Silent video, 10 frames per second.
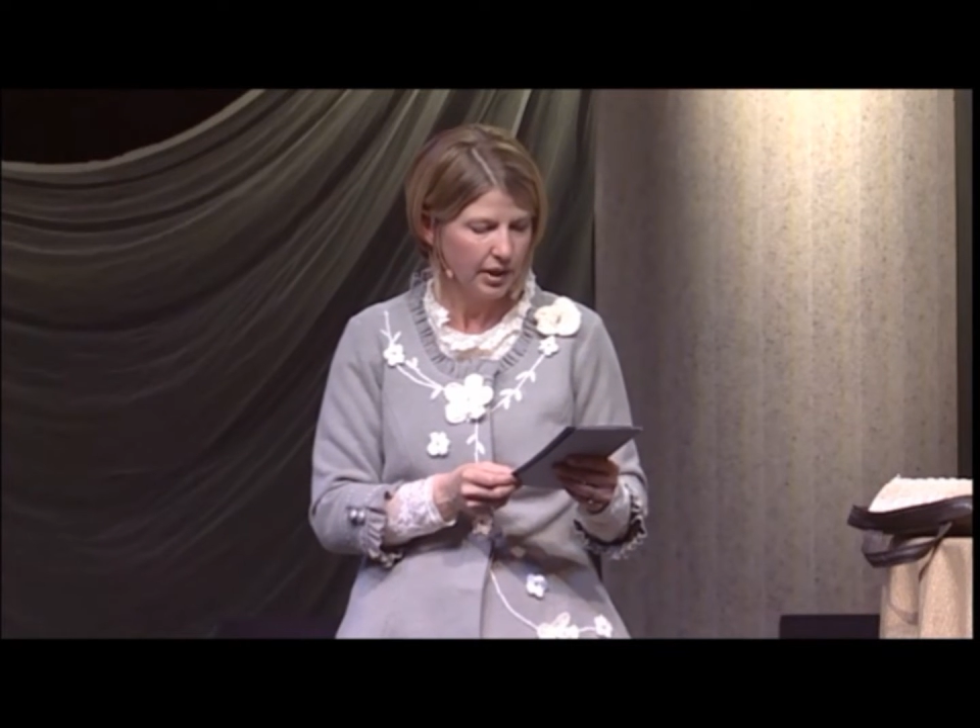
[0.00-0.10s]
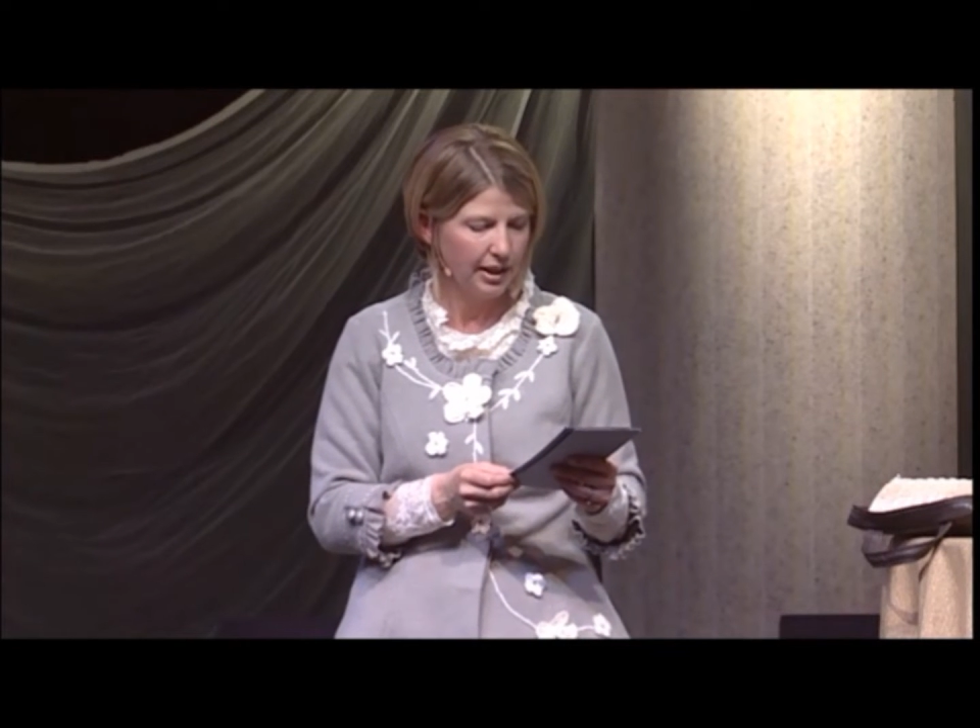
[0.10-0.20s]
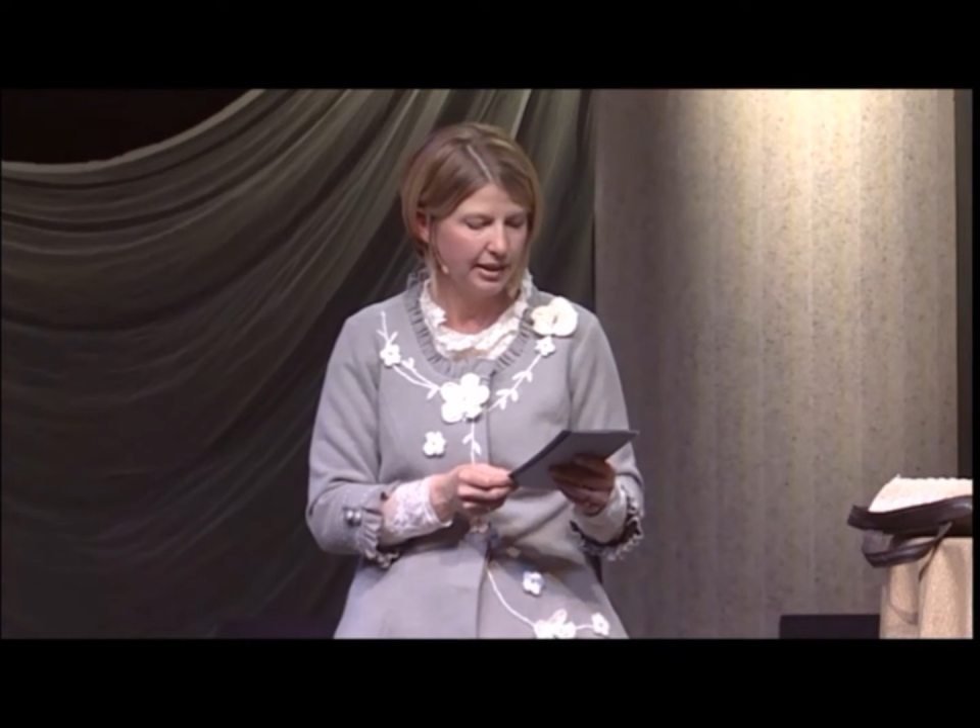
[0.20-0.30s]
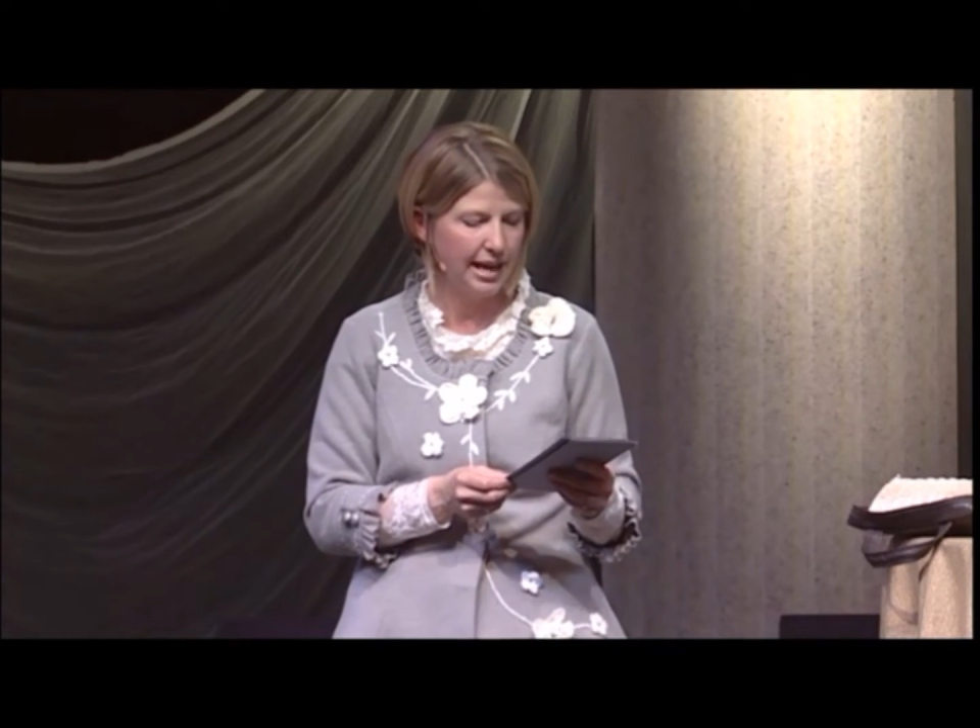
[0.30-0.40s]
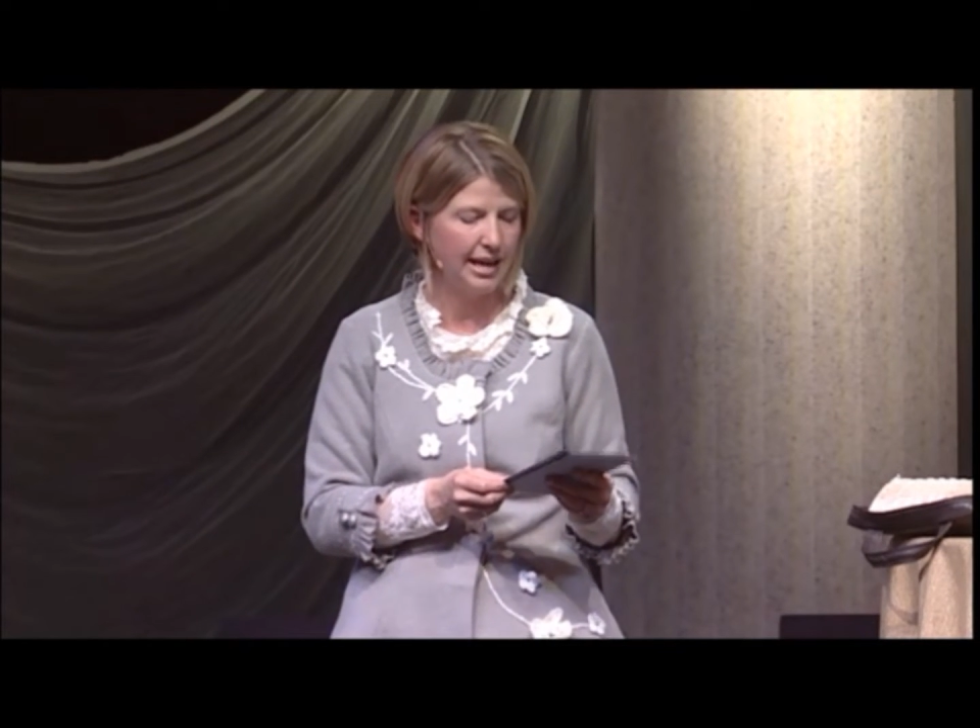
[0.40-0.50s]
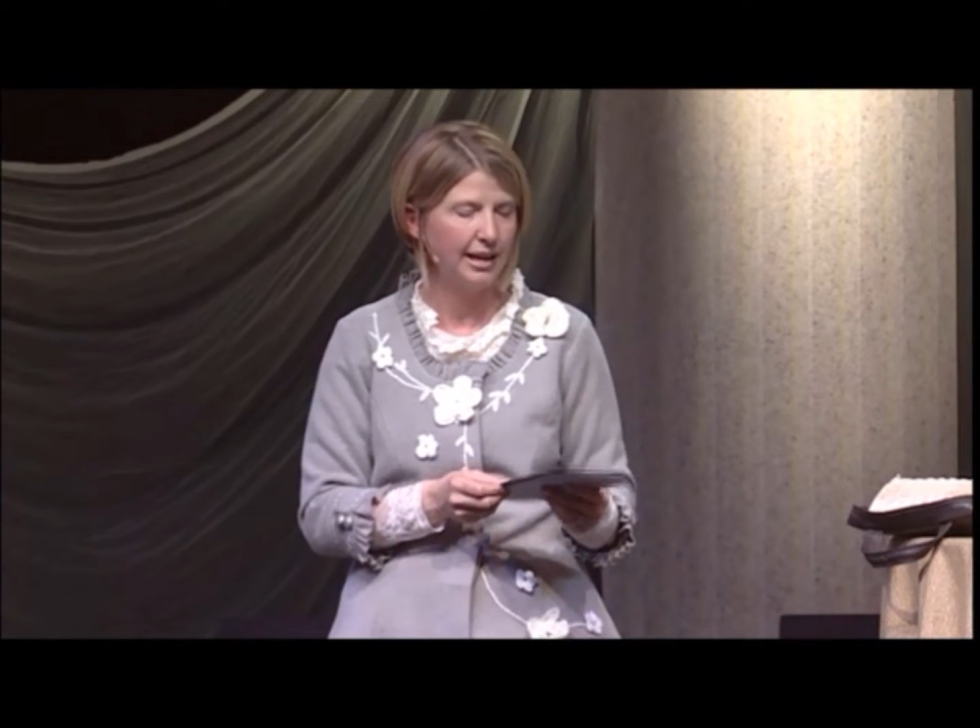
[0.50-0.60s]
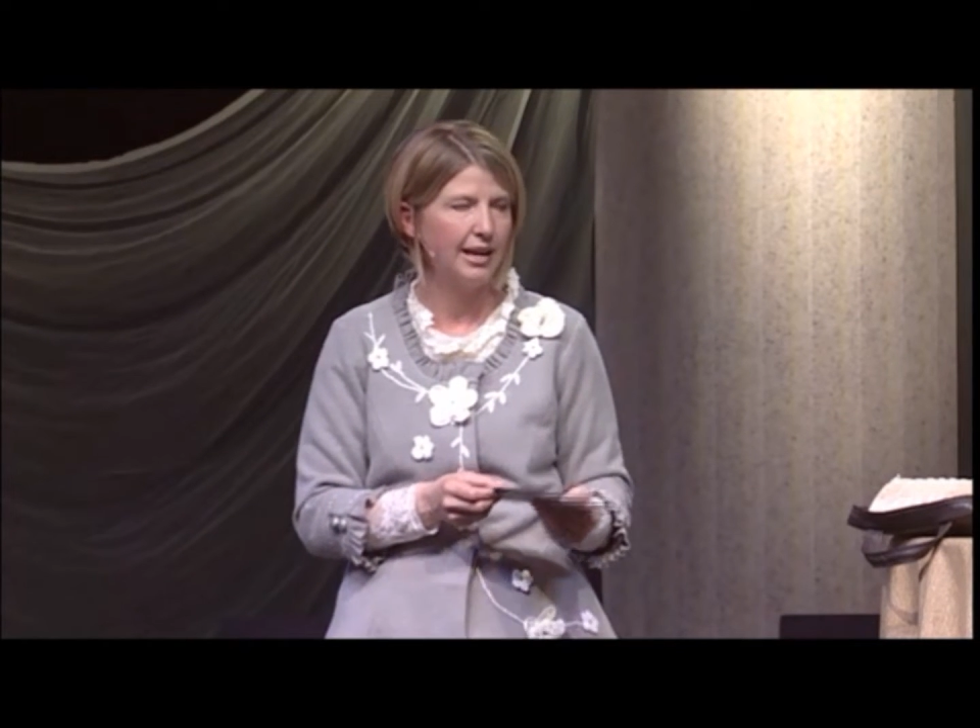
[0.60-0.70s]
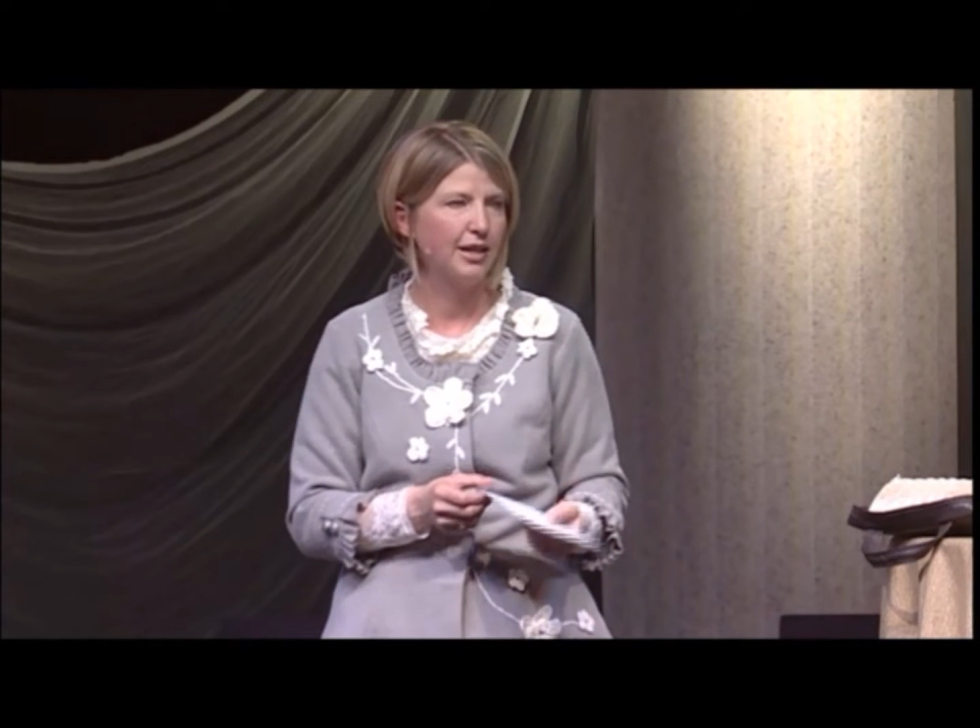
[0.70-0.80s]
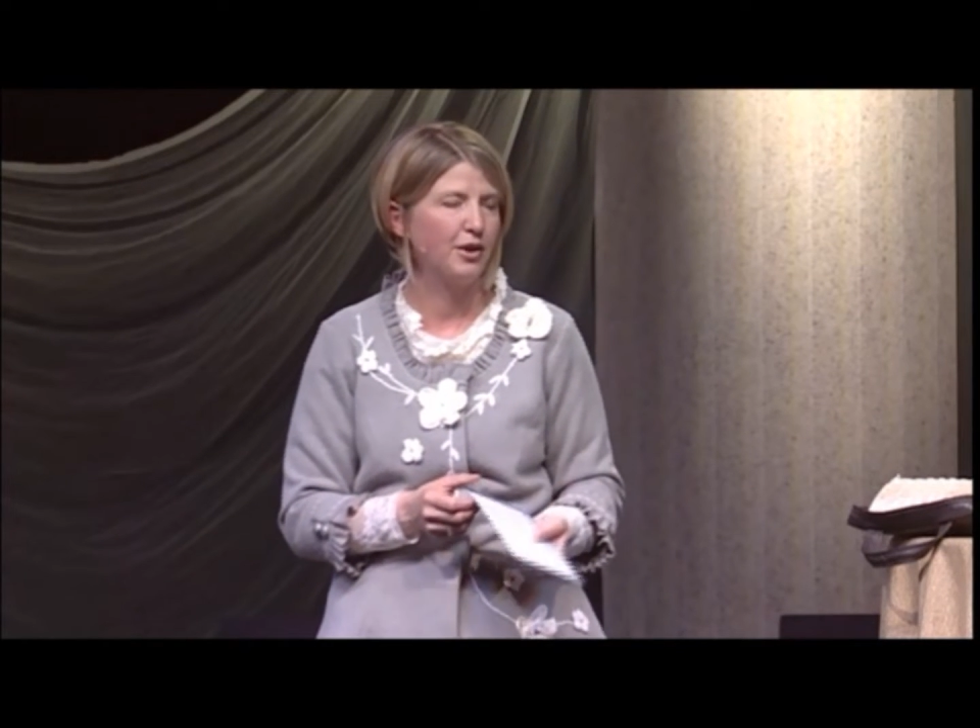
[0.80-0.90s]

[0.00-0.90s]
Then, in